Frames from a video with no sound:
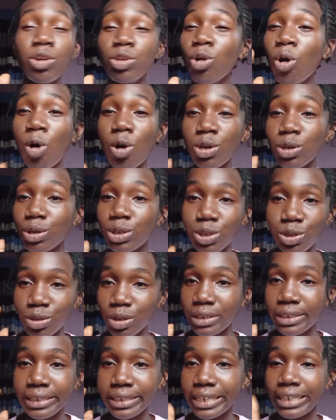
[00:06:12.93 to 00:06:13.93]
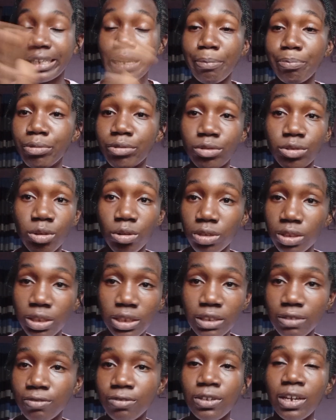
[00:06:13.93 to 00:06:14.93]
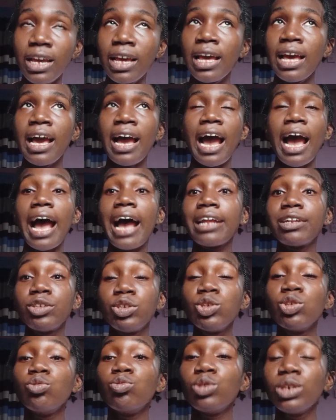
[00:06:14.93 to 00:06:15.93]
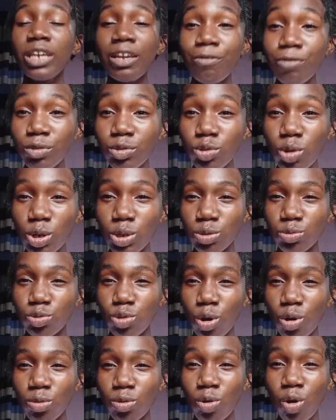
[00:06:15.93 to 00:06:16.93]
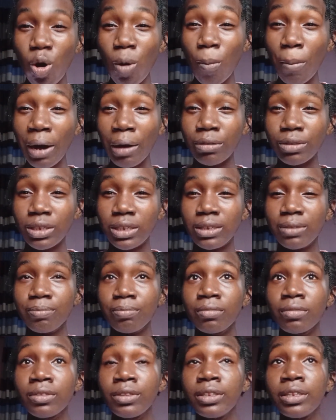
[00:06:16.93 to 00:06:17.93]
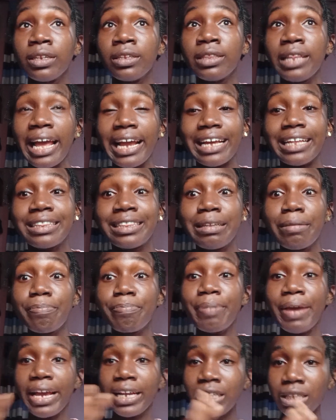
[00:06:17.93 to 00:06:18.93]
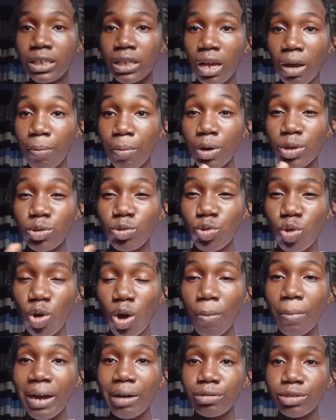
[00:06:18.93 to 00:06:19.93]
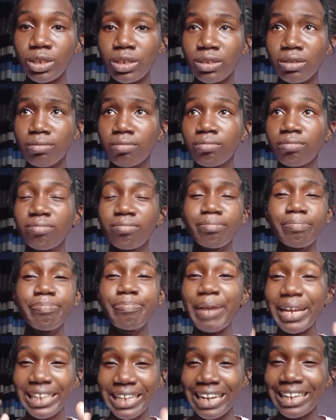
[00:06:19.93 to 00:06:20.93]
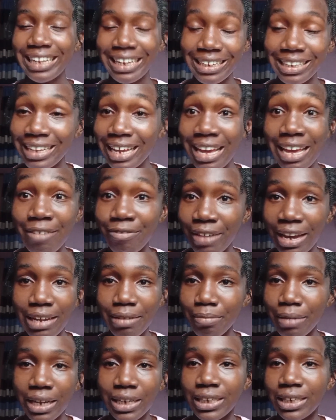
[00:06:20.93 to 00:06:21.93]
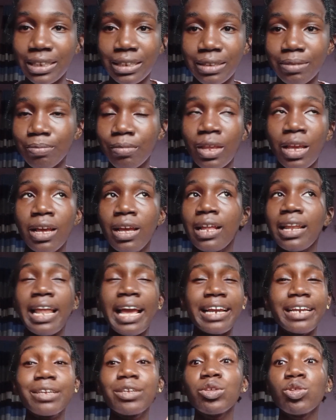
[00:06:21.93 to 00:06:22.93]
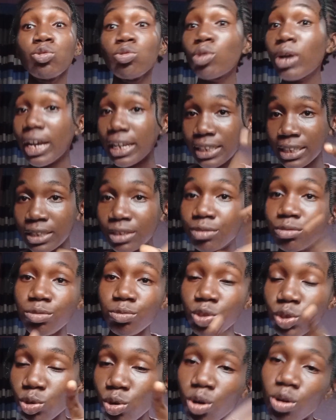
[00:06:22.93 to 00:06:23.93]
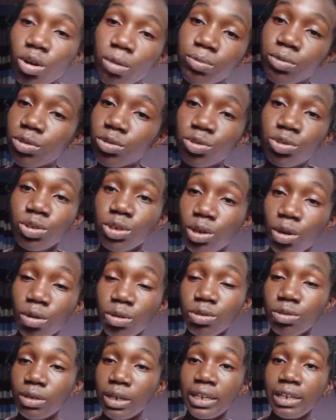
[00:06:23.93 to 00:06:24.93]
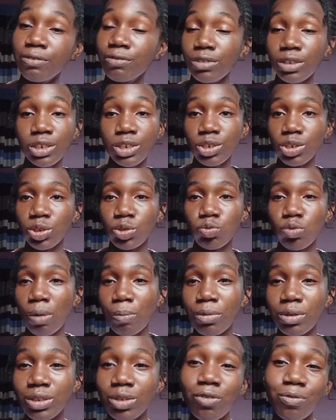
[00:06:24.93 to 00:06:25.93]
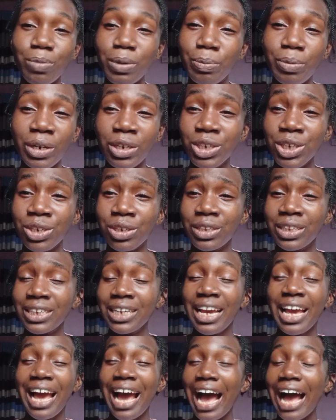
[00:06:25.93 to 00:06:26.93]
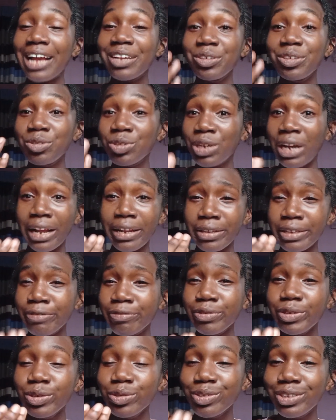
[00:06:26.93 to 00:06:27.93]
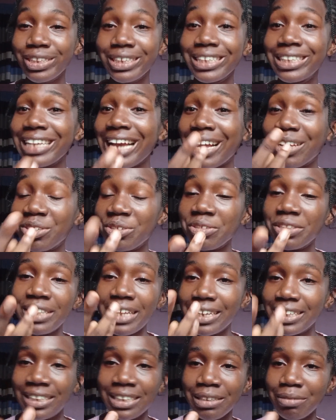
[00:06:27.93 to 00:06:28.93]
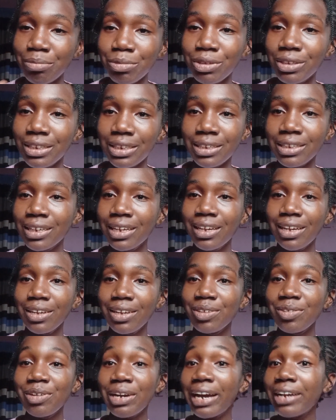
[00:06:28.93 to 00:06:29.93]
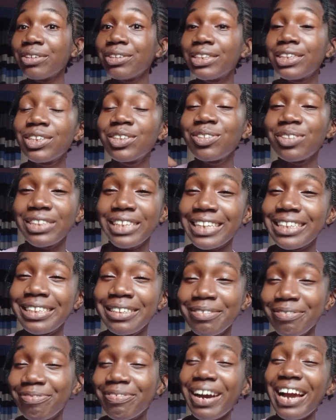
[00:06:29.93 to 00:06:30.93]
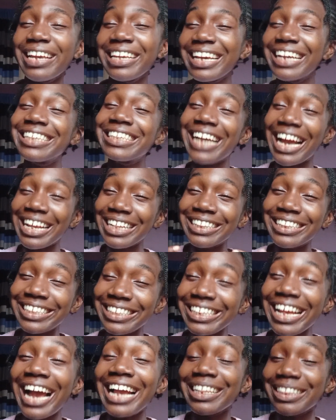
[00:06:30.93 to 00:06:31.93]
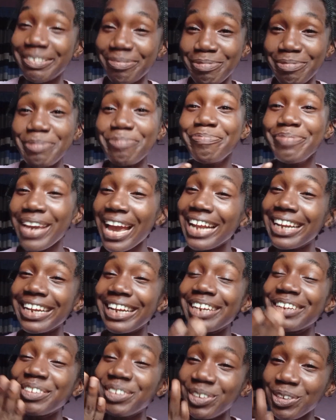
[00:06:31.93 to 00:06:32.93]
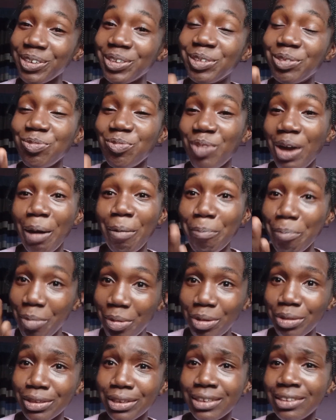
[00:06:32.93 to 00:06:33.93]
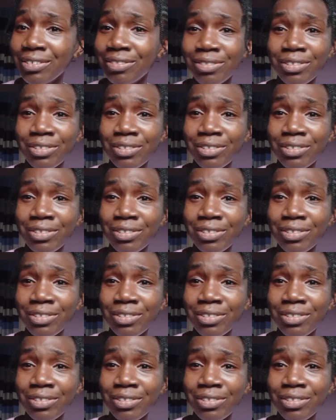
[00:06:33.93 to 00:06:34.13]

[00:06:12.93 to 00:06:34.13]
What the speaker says: all your study days are productive, and even though you don't come out like the best, but you come out better than ever imagined. Like, you can still score up to 300 even in just 1 month of preparations, and you can even use this as your testimony. You can use this to testify, yes, I prepared in just 1 month.